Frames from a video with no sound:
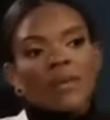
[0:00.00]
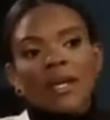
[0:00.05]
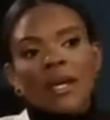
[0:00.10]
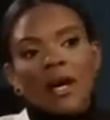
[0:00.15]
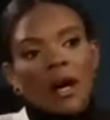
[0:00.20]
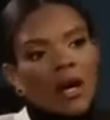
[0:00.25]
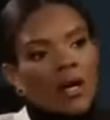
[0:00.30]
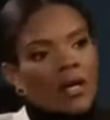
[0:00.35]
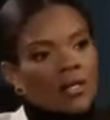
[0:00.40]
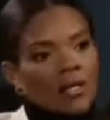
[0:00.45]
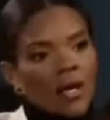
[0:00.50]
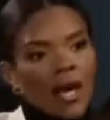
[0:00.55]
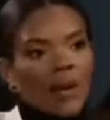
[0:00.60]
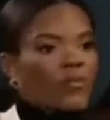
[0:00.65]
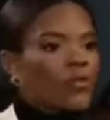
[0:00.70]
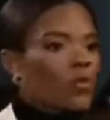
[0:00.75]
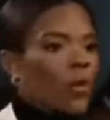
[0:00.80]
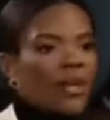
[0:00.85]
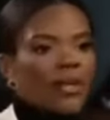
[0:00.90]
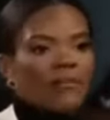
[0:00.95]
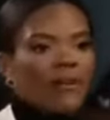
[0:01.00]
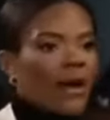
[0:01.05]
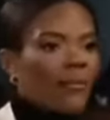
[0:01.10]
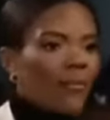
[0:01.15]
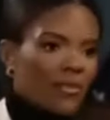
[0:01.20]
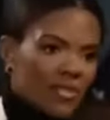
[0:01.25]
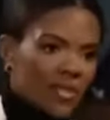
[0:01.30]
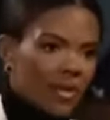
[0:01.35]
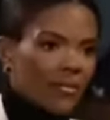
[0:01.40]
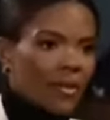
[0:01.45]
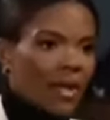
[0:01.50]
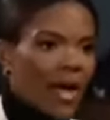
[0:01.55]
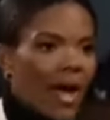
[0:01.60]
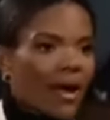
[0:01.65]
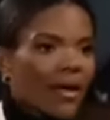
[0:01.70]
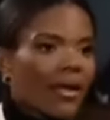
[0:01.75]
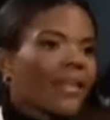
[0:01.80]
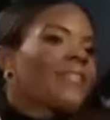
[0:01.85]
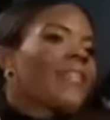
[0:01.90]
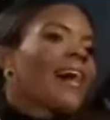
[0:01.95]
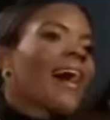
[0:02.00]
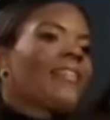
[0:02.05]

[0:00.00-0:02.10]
because I'm 25% black.